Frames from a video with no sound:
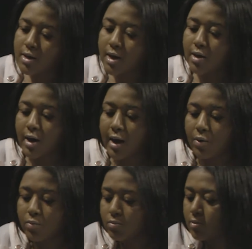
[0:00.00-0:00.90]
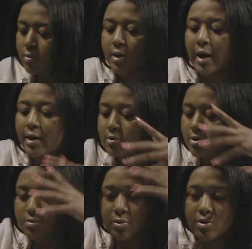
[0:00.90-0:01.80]
Now,
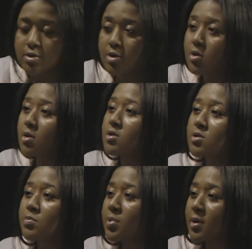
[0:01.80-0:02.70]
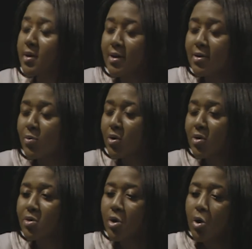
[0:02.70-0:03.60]
there's millions of songs to pick in the
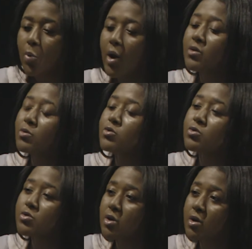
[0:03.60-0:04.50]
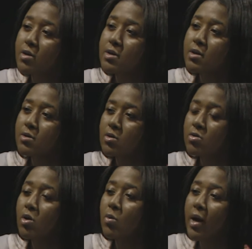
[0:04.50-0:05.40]
world. Why those two songs, and
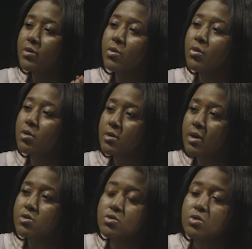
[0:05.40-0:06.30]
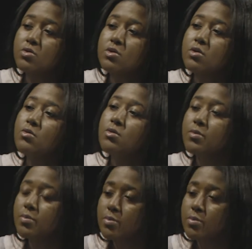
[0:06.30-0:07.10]
why the order that you chose to do them?